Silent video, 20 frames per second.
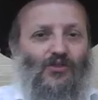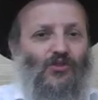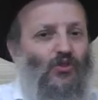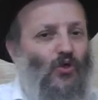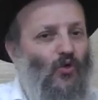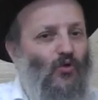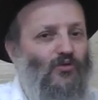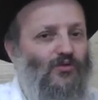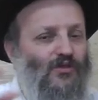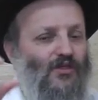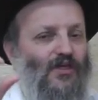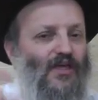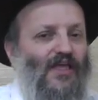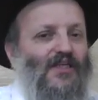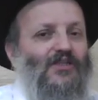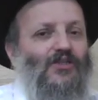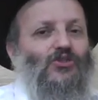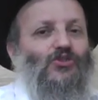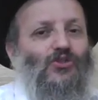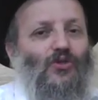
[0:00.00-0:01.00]
Don't
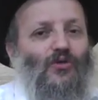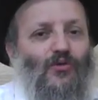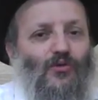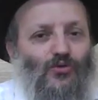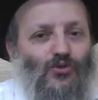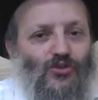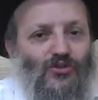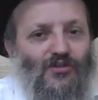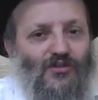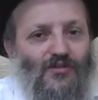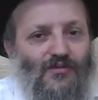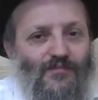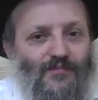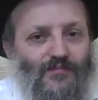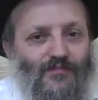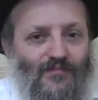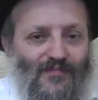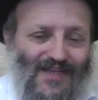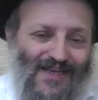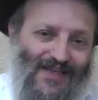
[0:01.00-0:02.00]
get disillusioned.
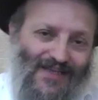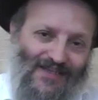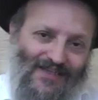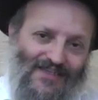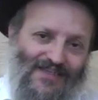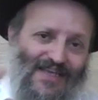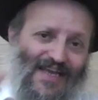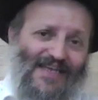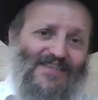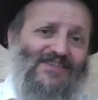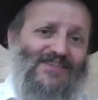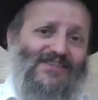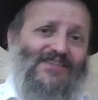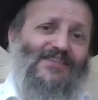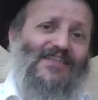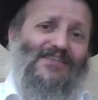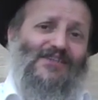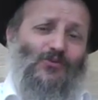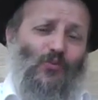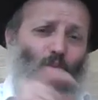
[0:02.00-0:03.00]
Yes,
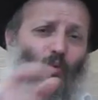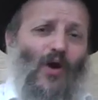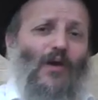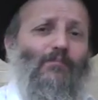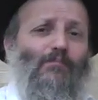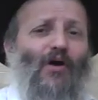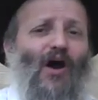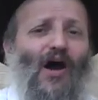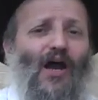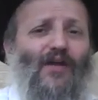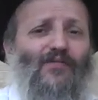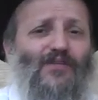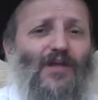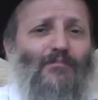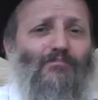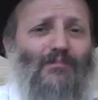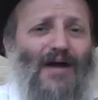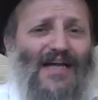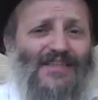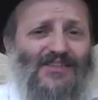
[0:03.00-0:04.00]
there's one part of the
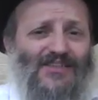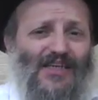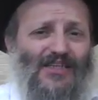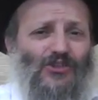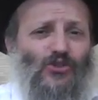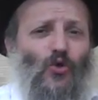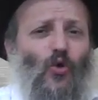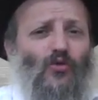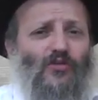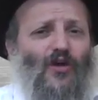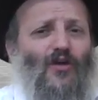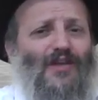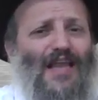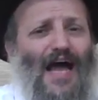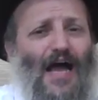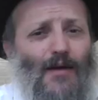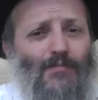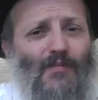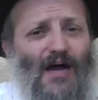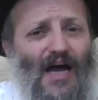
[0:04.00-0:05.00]
matzah that's called
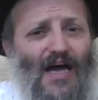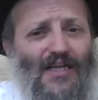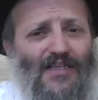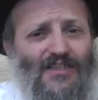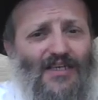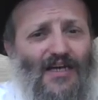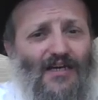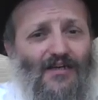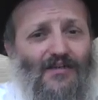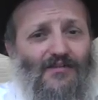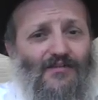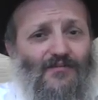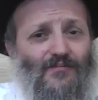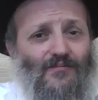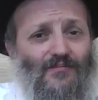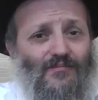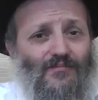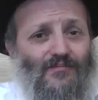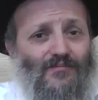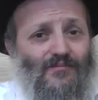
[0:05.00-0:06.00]
Olach Ma'anya.
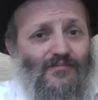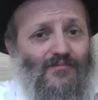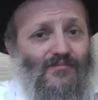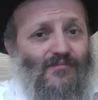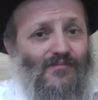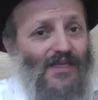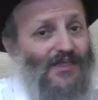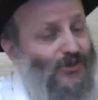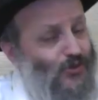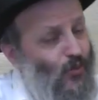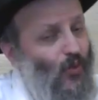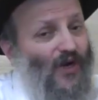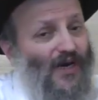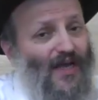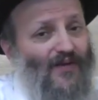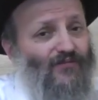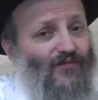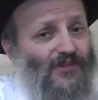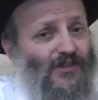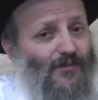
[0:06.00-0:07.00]
That's one
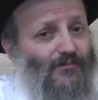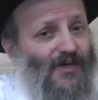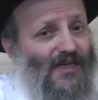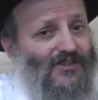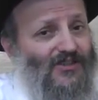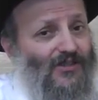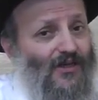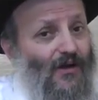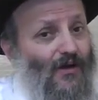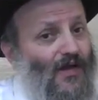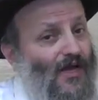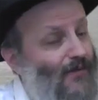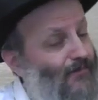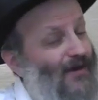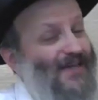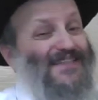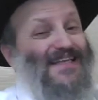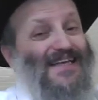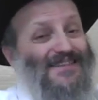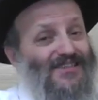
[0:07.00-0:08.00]
half of the matzah,
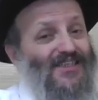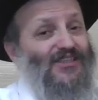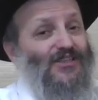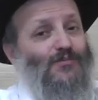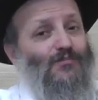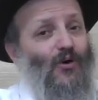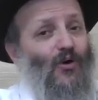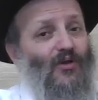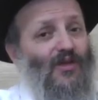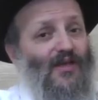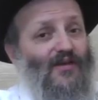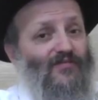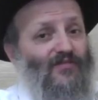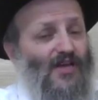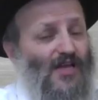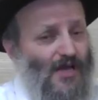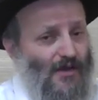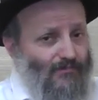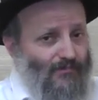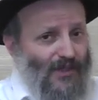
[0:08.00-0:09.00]
but that's a small half.
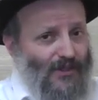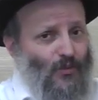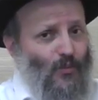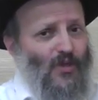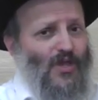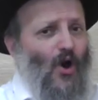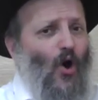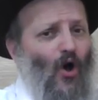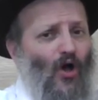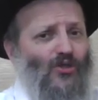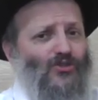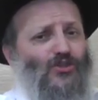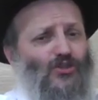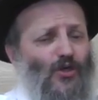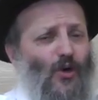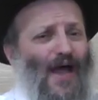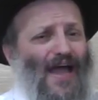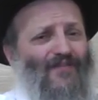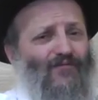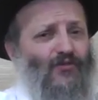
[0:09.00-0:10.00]
But we
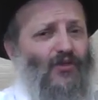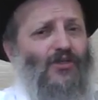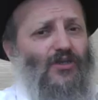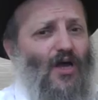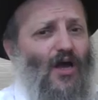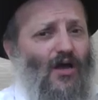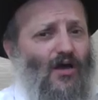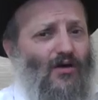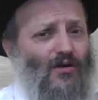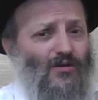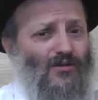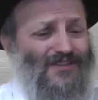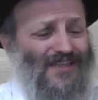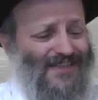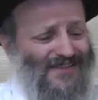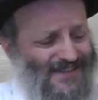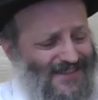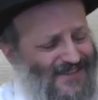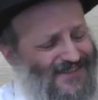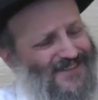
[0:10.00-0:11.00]
also have to know
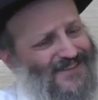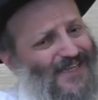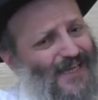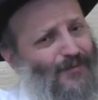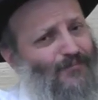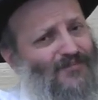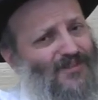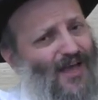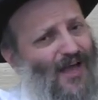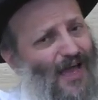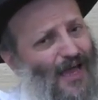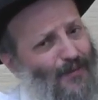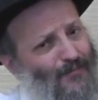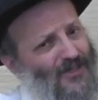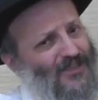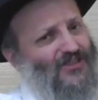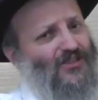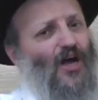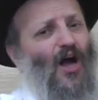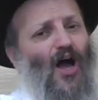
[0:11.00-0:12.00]
that in the same time
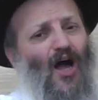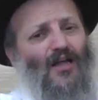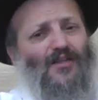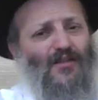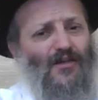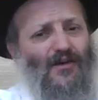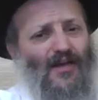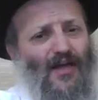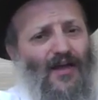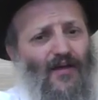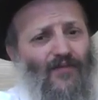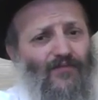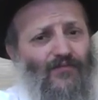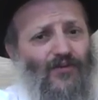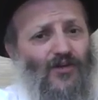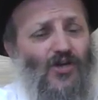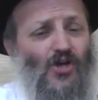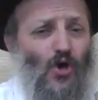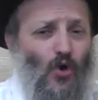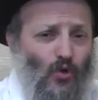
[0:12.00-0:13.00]
there's the other half,
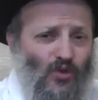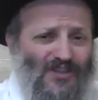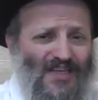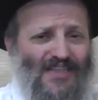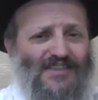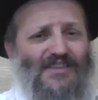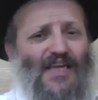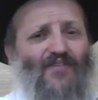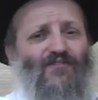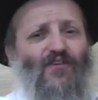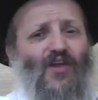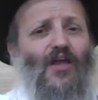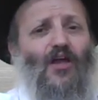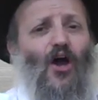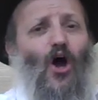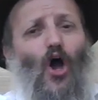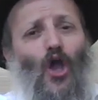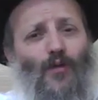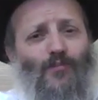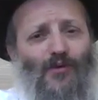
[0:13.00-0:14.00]
and that's
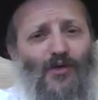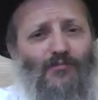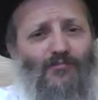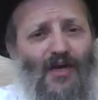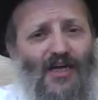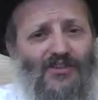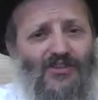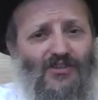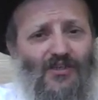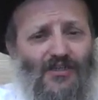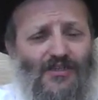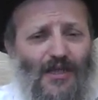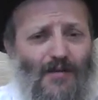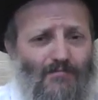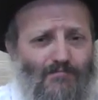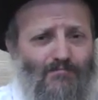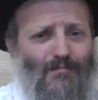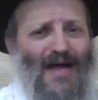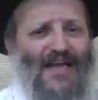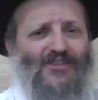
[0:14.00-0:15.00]
Afikoimon matzah, the
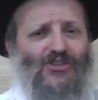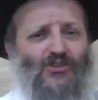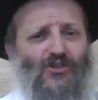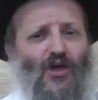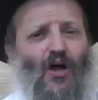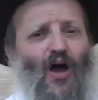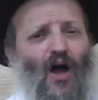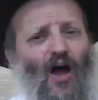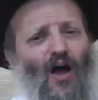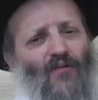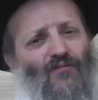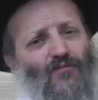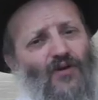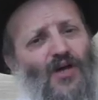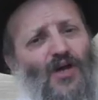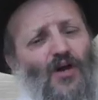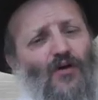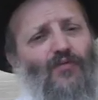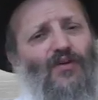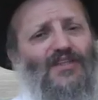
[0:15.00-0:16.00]
matzah of
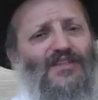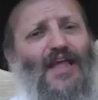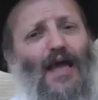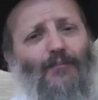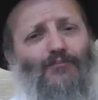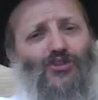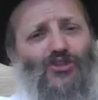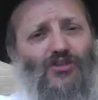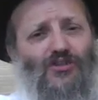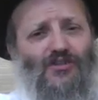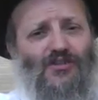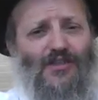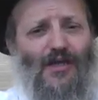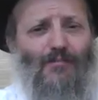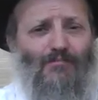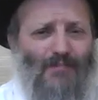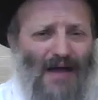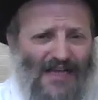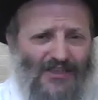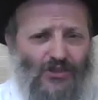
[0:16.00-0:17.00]
redemption, the
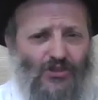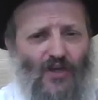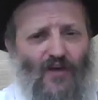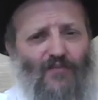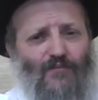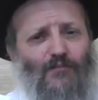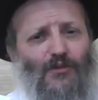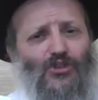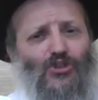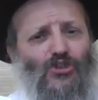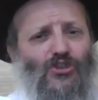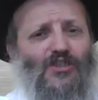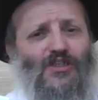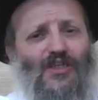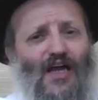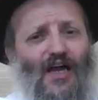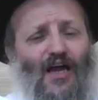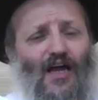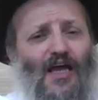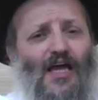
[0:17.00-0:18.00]
matzah of
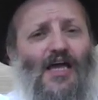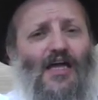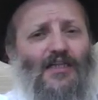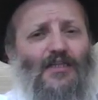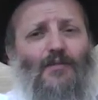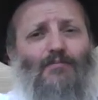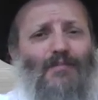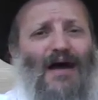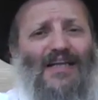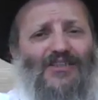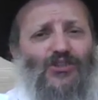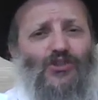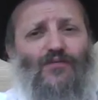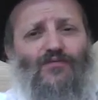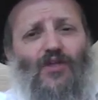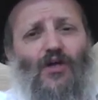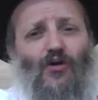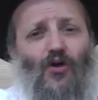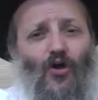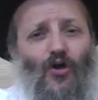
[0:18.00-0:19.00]
Mashiach, the matzah of
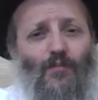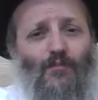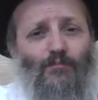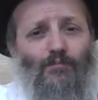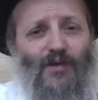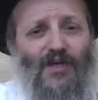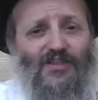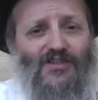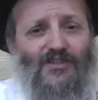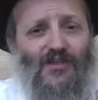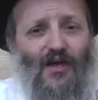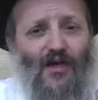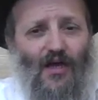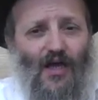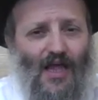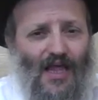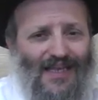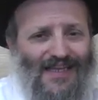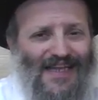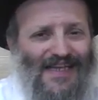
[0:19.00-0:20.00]
the Korban Pesach.
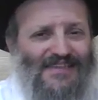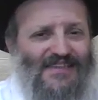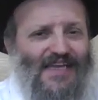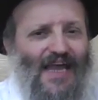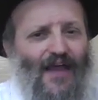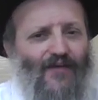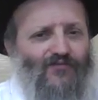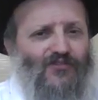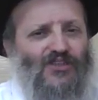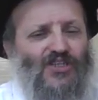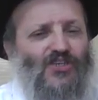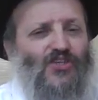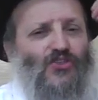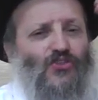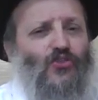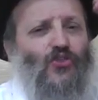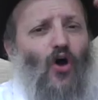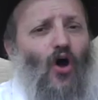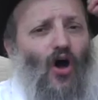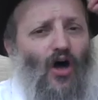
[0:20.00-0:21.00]
Let's have
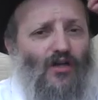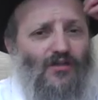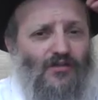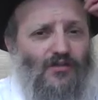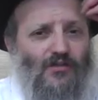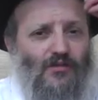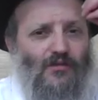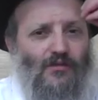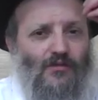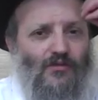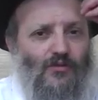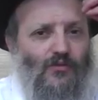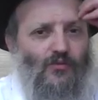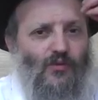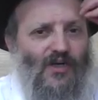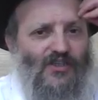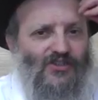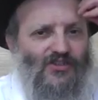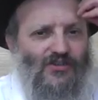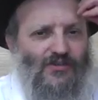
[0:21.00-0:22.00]
this thought to
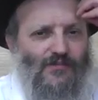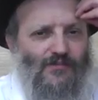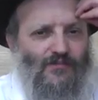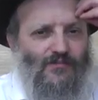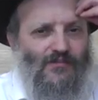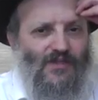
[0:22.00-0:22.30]
us.